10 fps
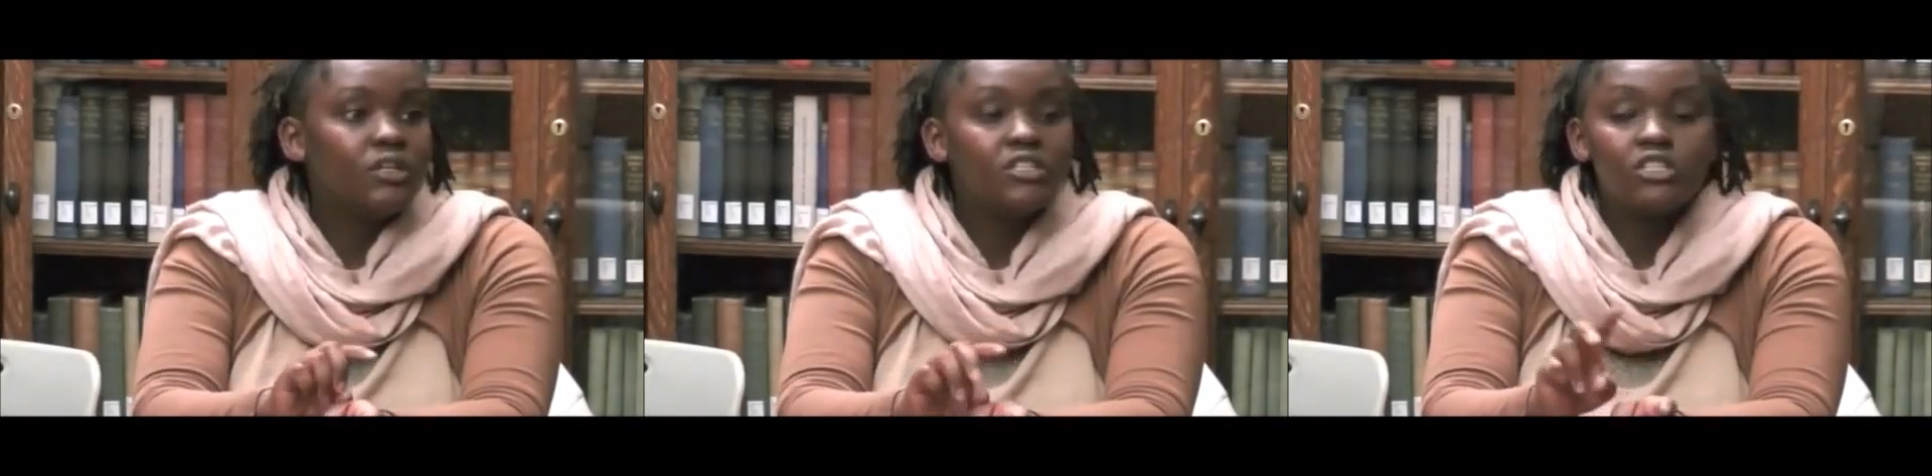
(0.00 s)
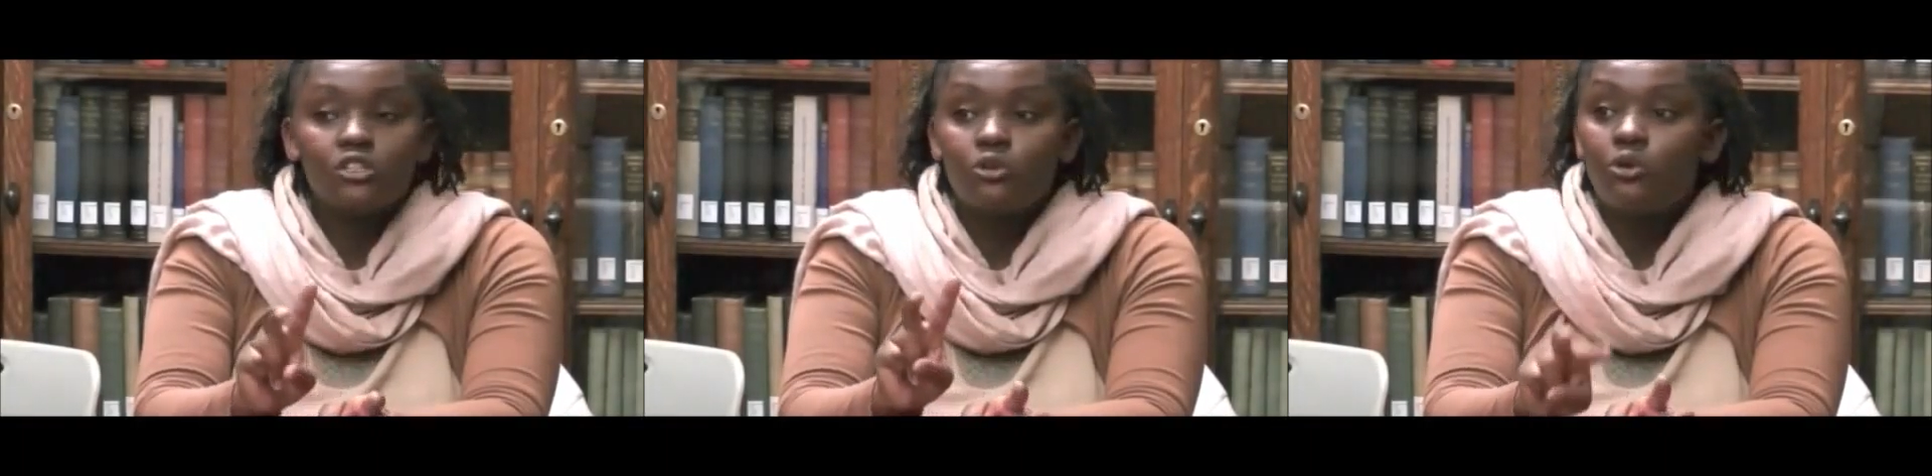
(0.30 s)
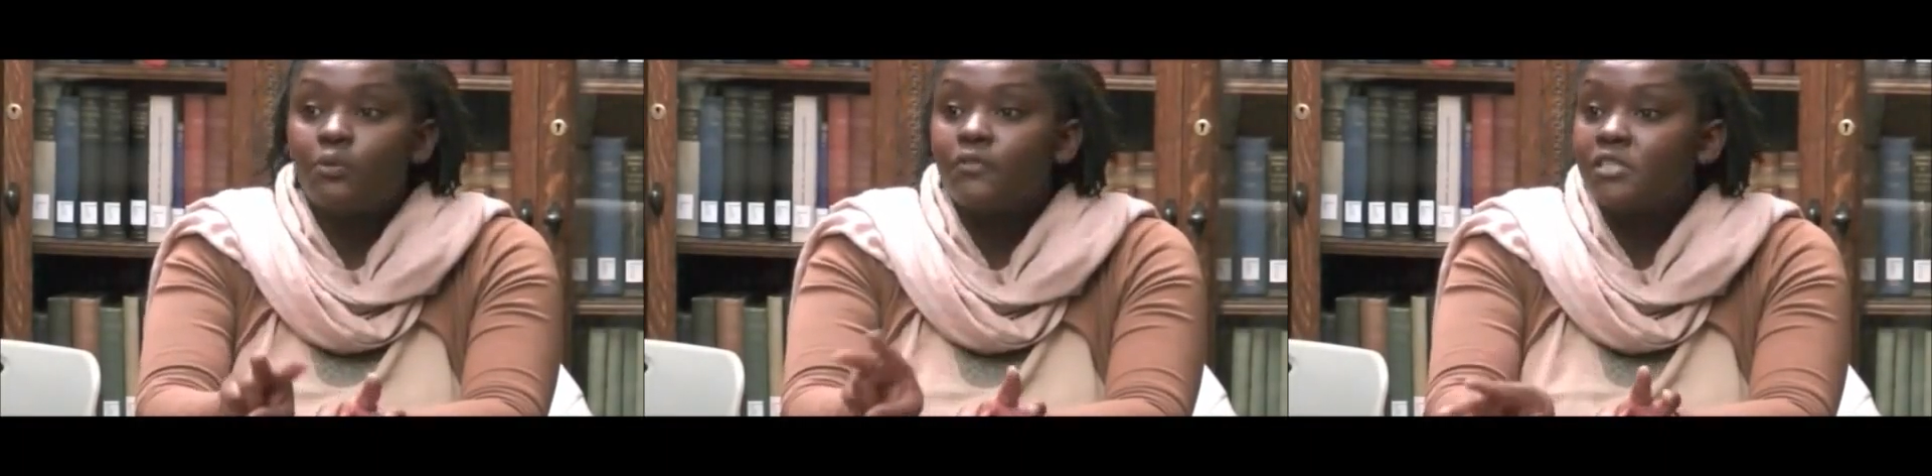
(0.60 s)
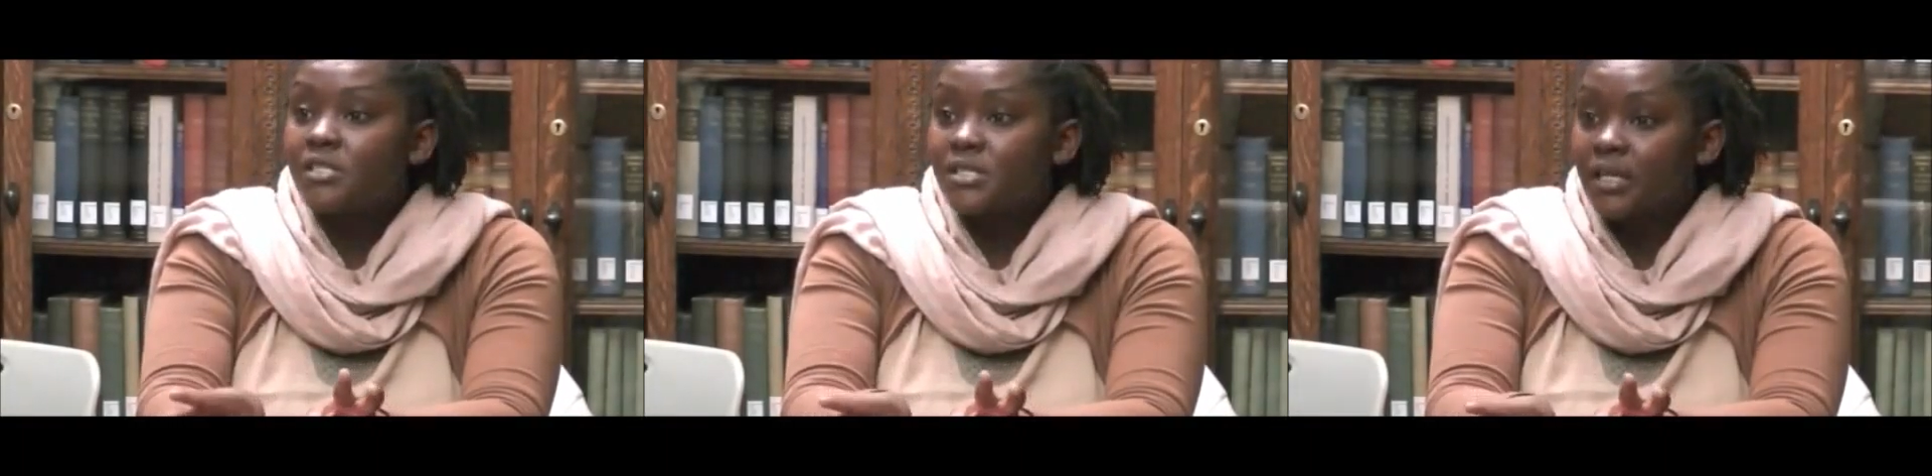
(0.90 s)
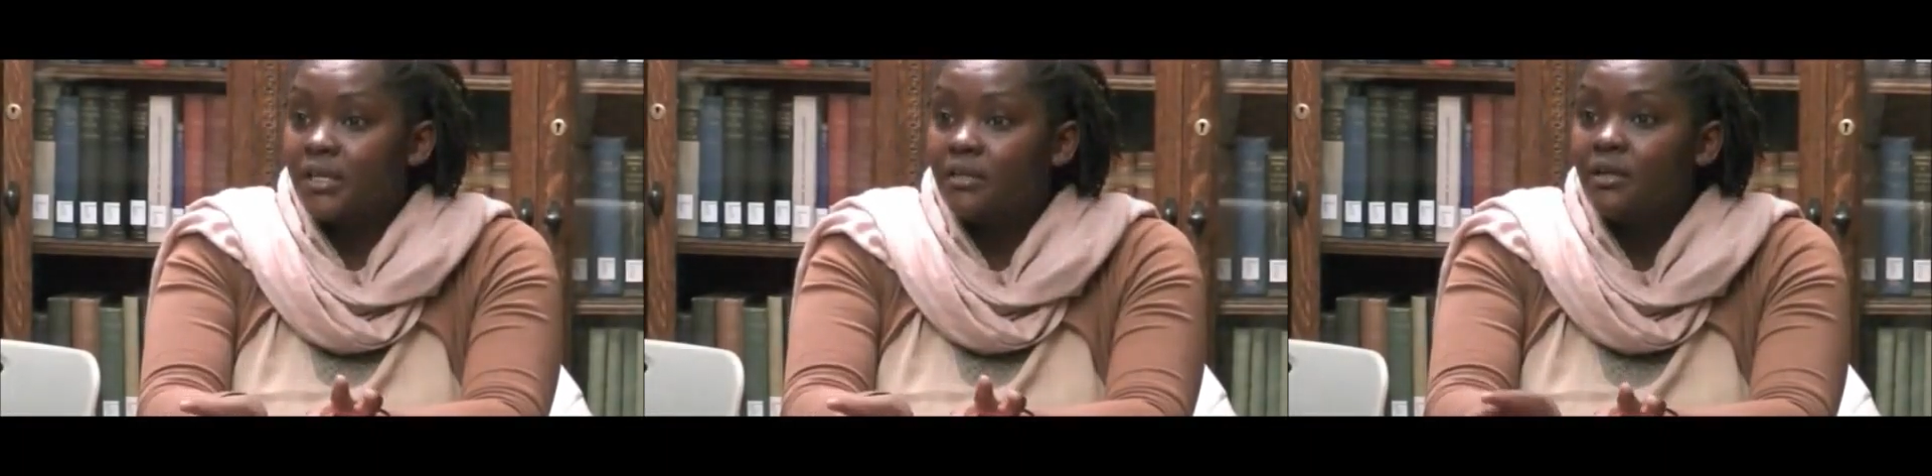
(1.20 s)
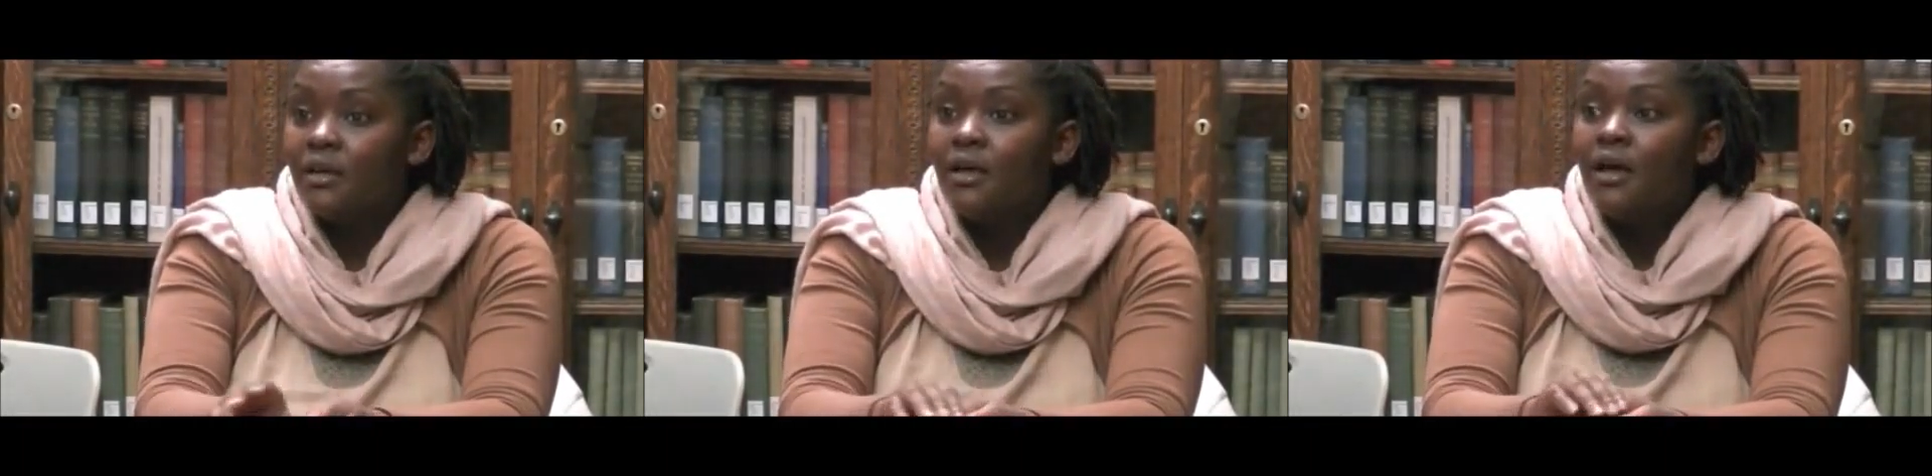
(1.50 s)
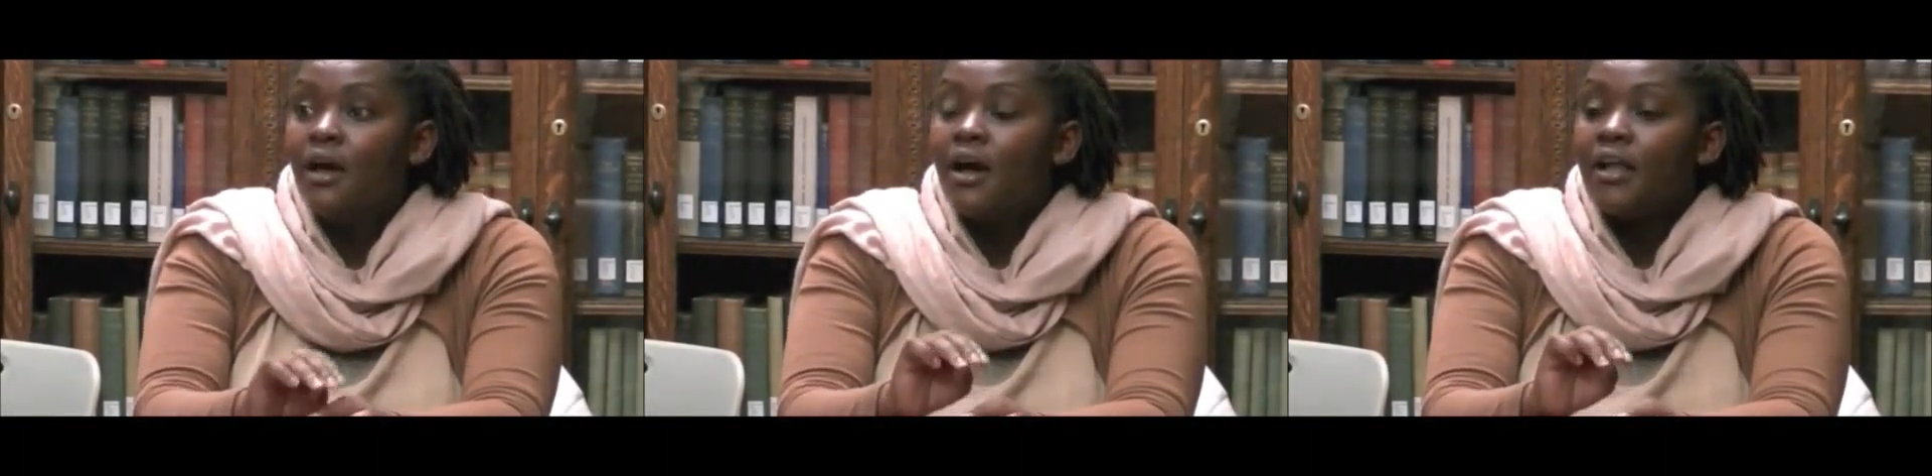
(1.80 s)
each group of 16
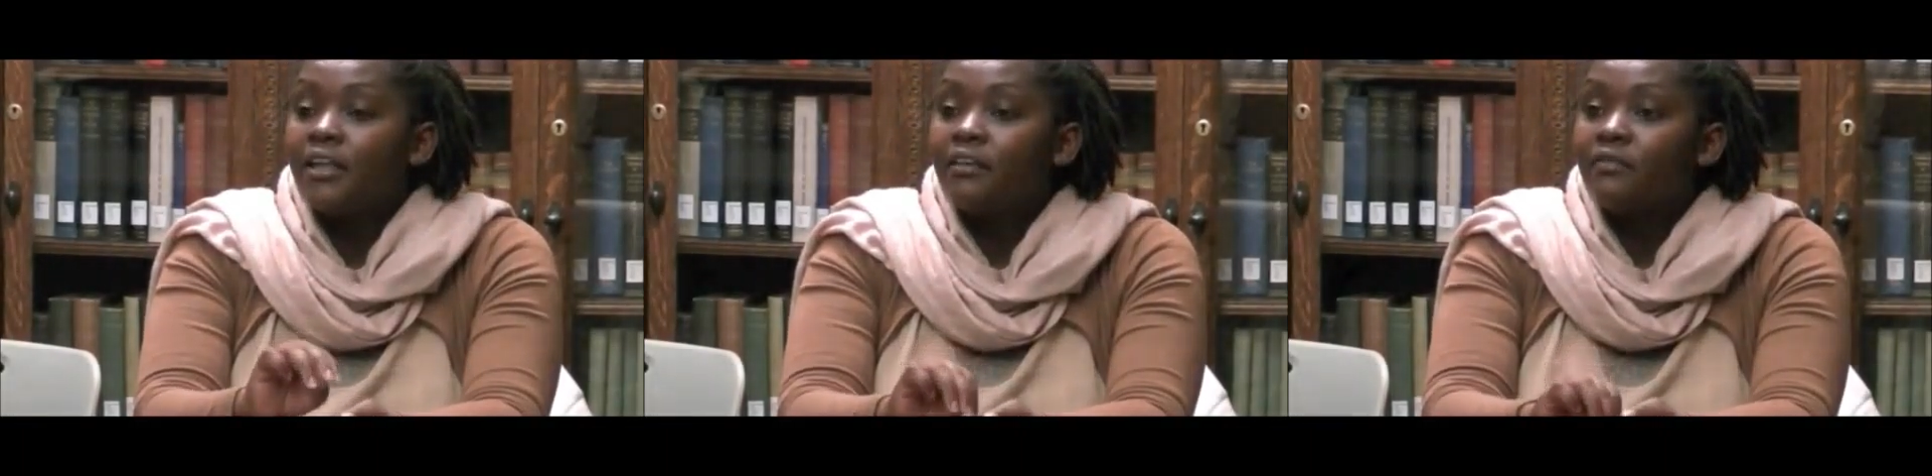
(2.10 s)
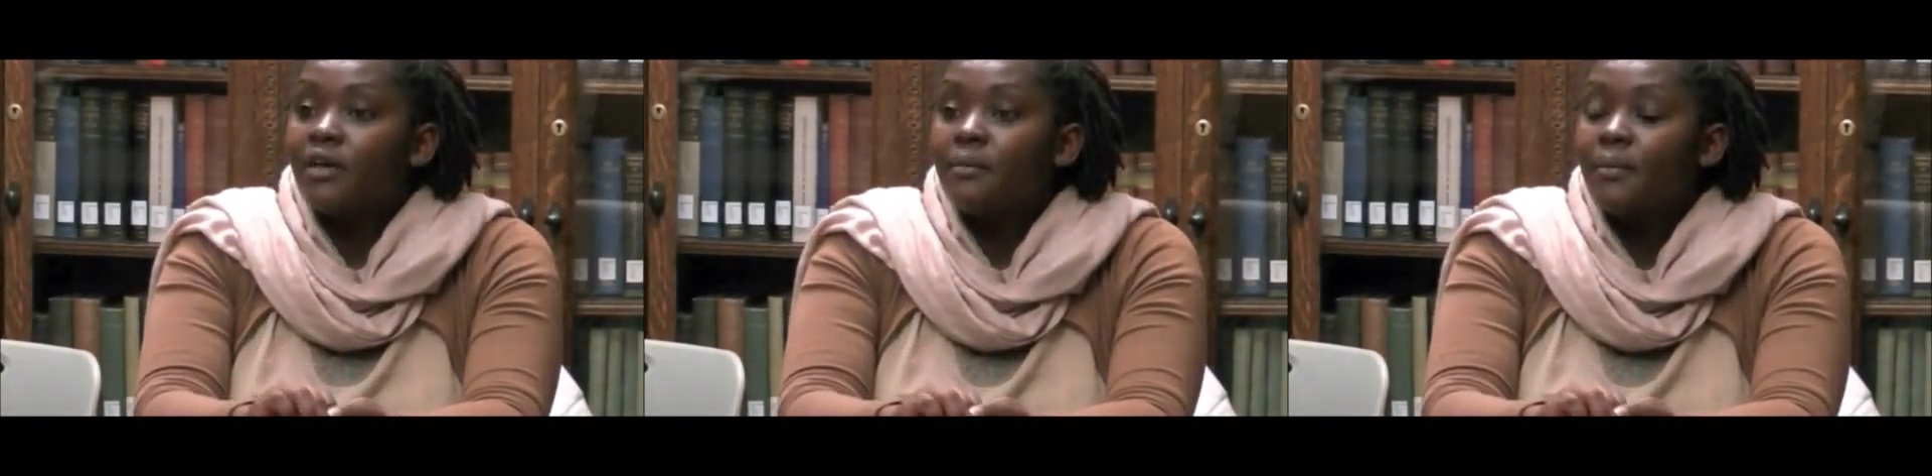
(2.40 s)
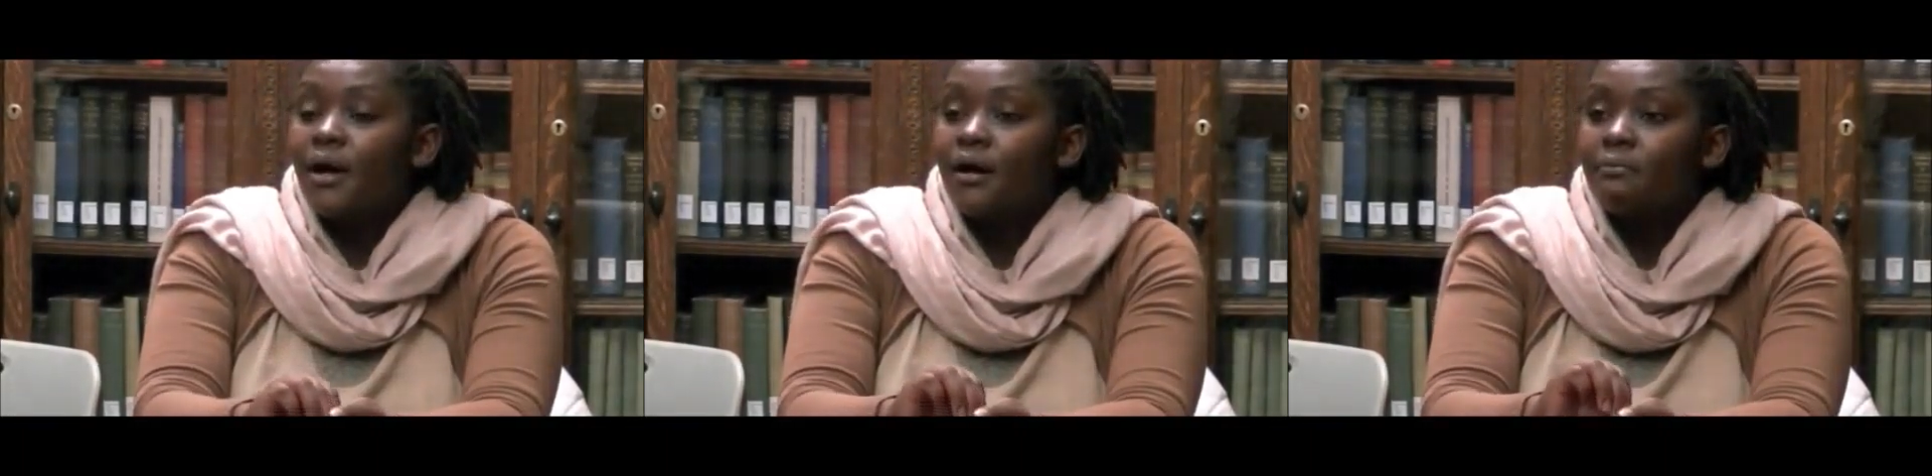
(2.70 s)
and give them